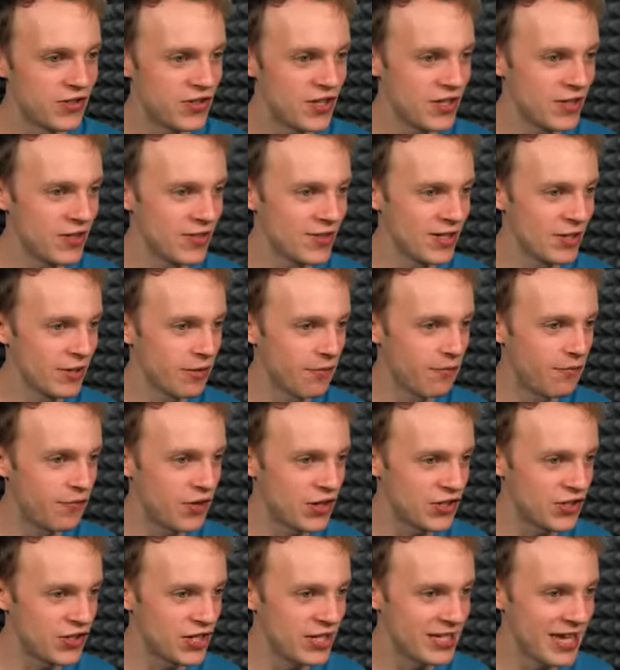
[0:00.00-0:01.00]
You see this little
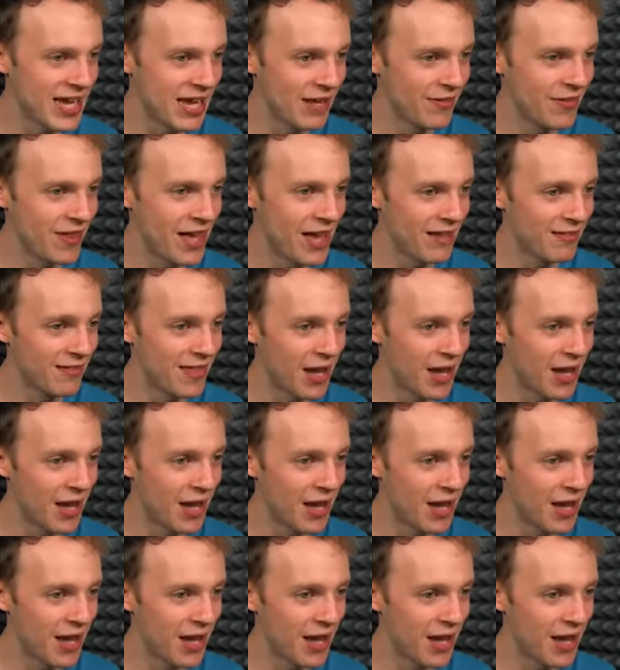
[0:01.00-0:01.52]
fishy down there?